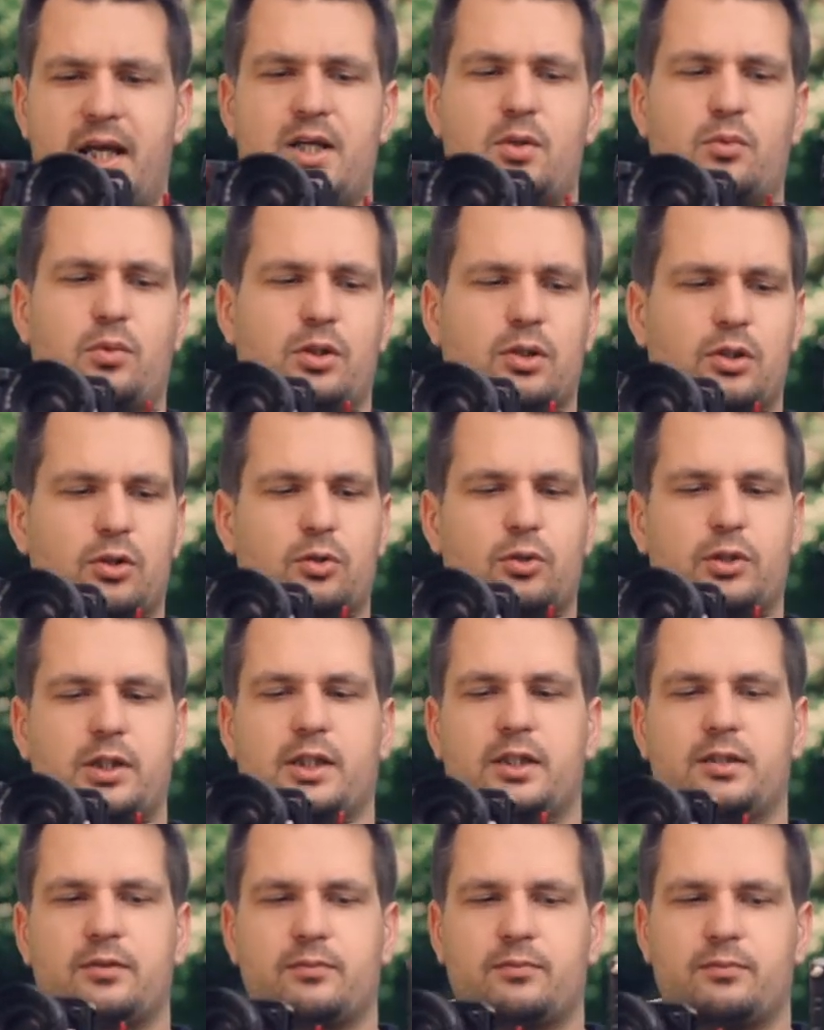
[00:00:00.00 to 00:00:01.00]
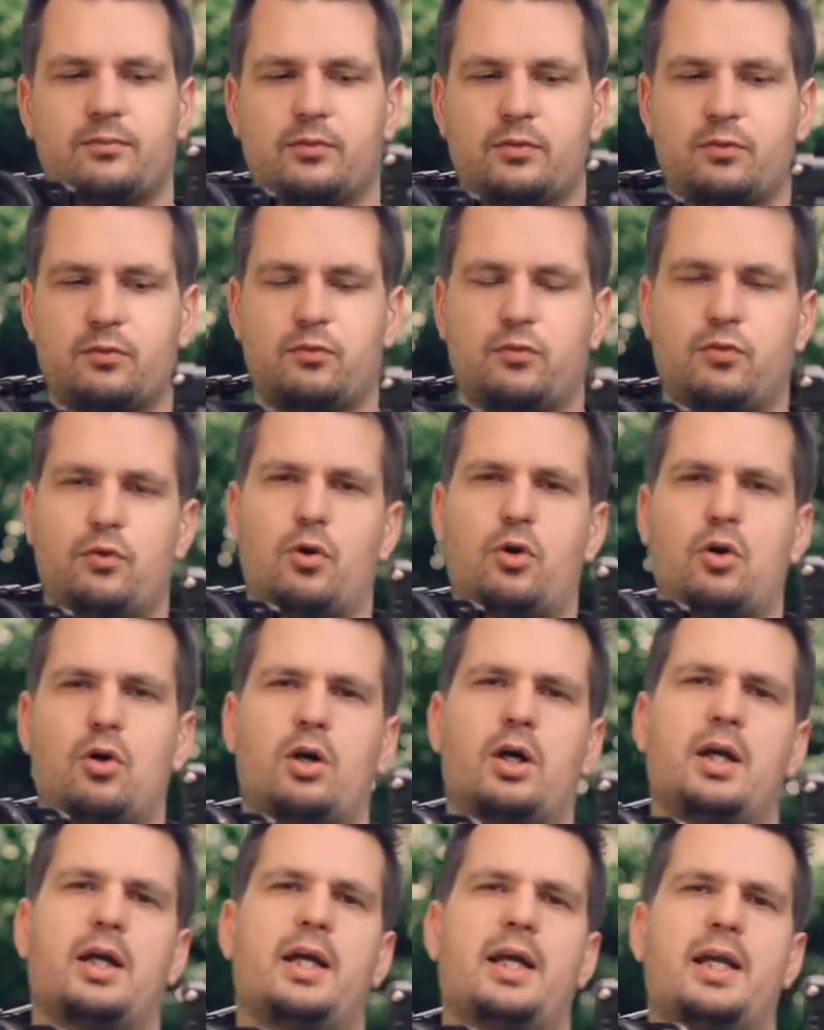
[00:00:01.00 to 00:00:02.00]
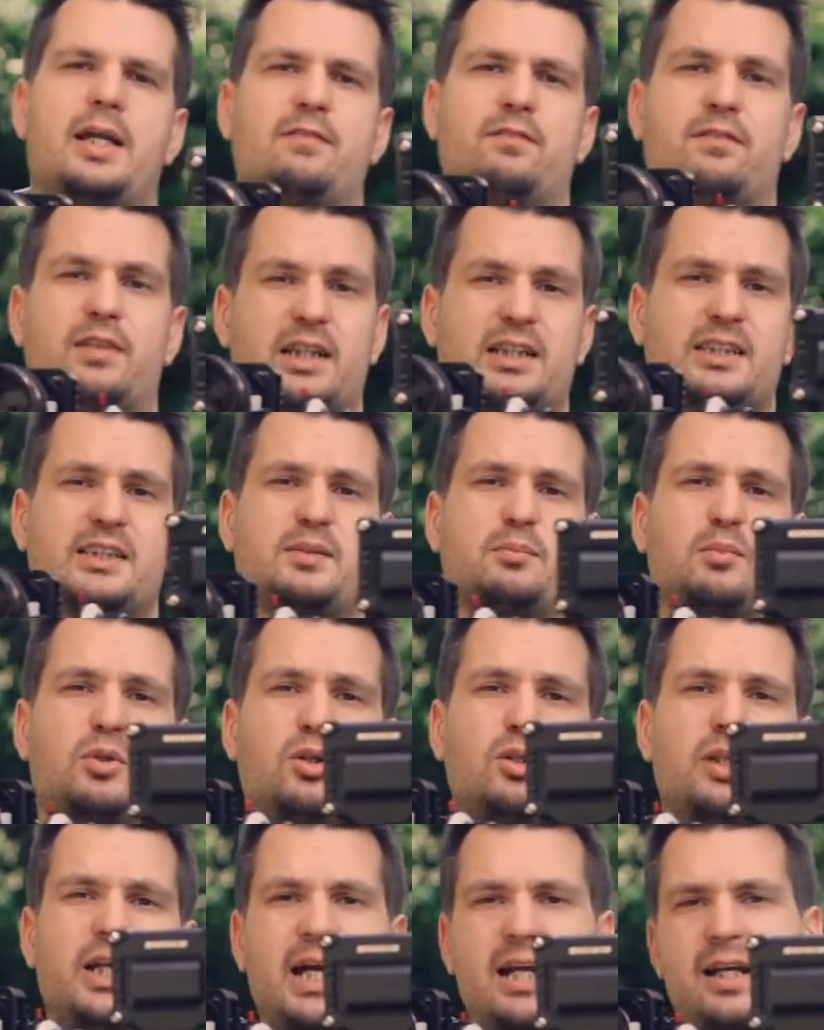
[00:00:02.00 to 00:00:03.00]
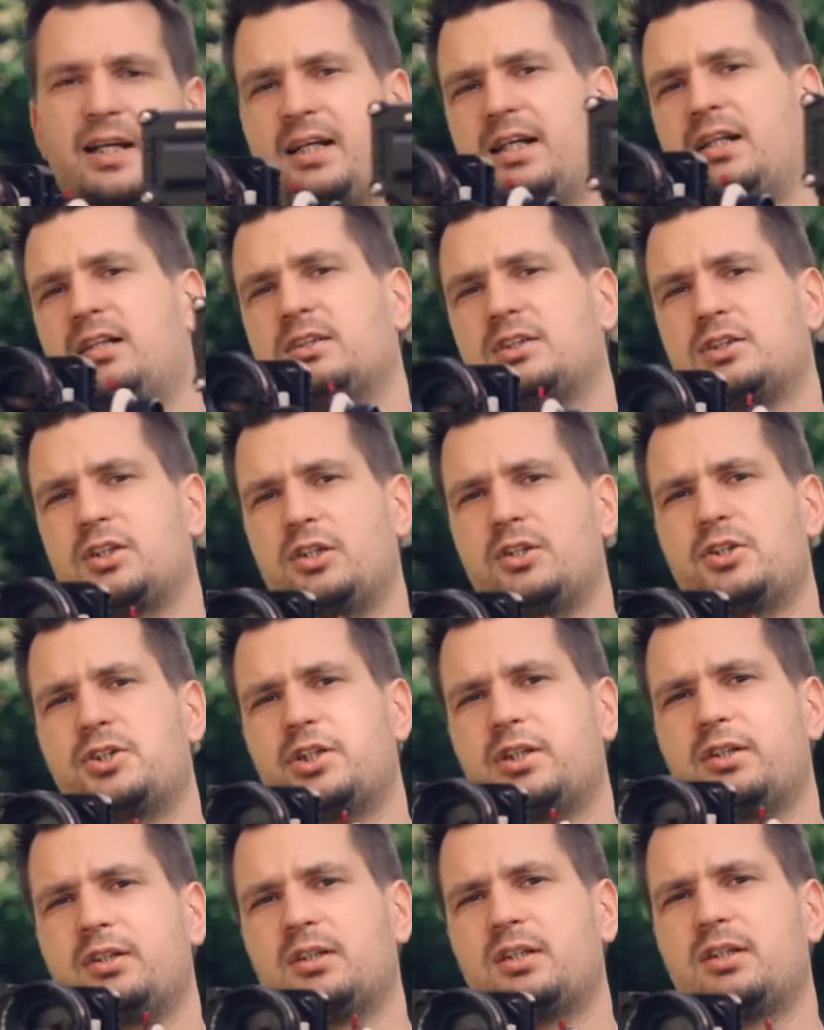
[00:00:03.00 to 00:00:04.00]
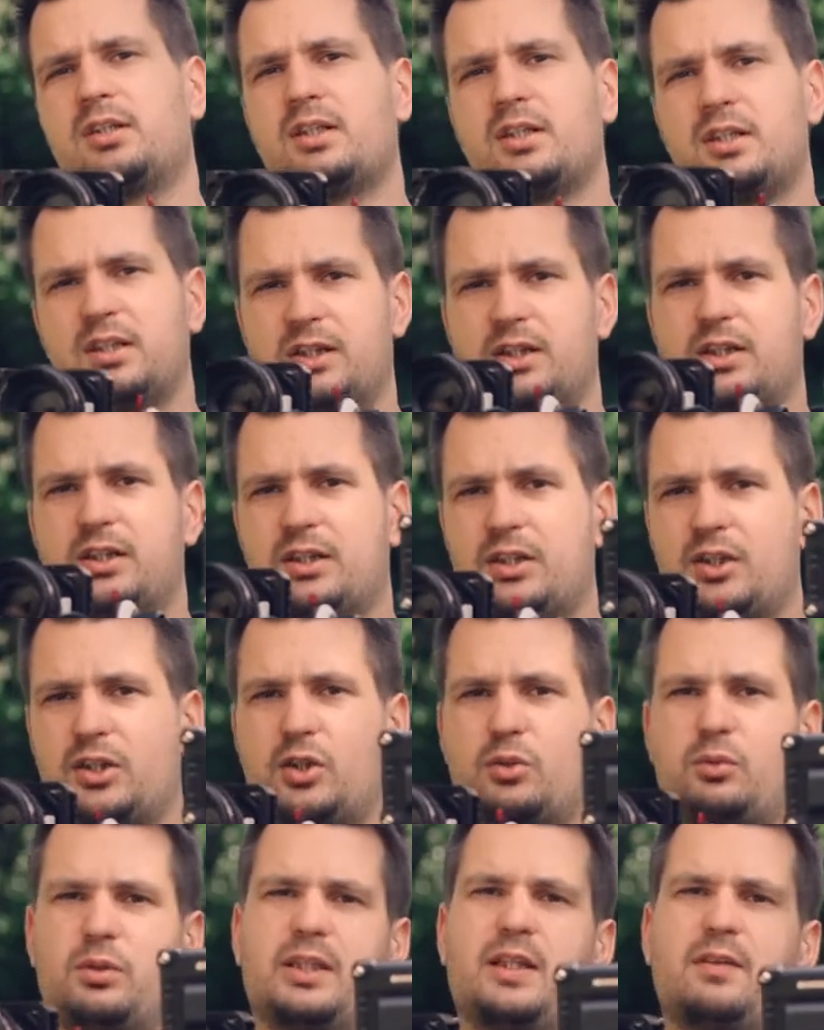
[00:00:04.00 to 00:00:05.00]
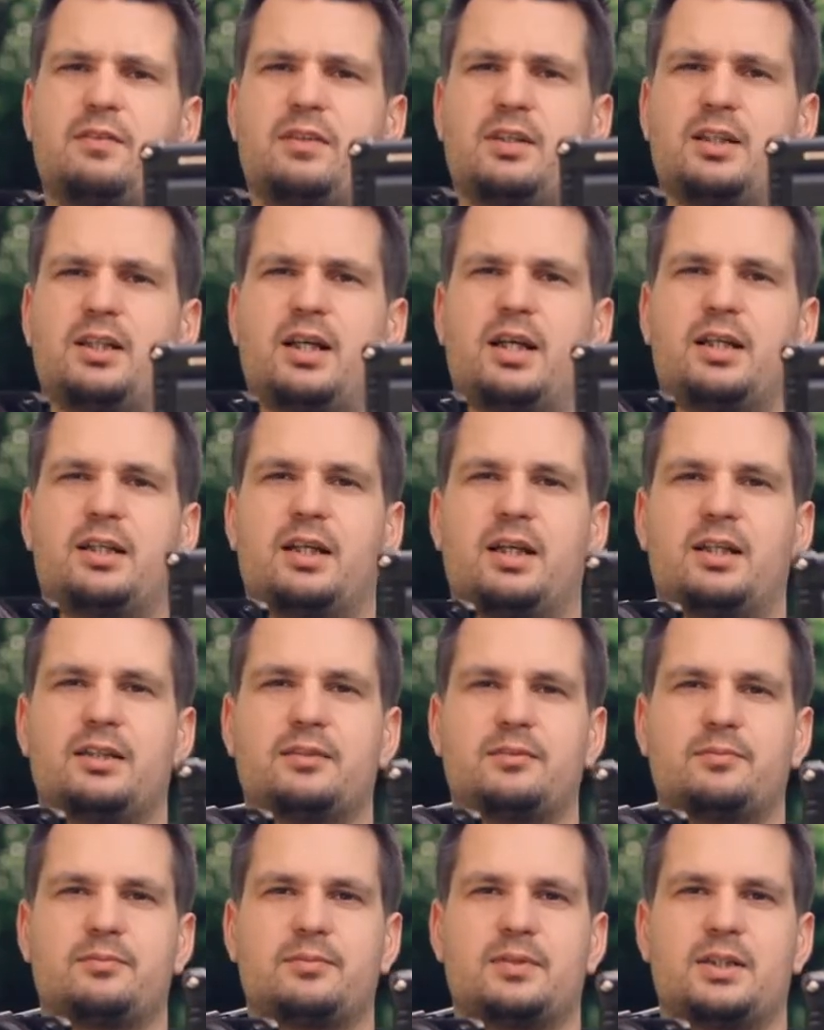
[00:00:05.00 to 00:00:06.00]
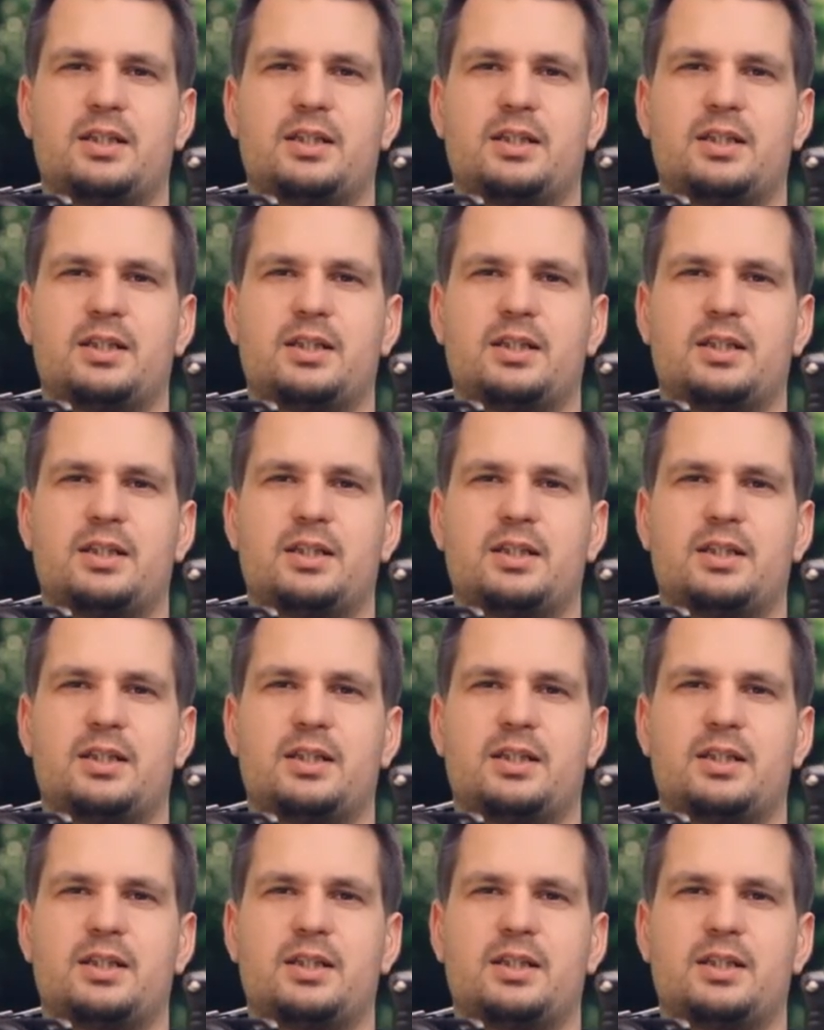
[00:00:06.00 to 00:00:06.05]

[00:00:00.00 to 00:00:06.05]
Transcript: anyone looking for a flexible handheld solution. You will definitely like that.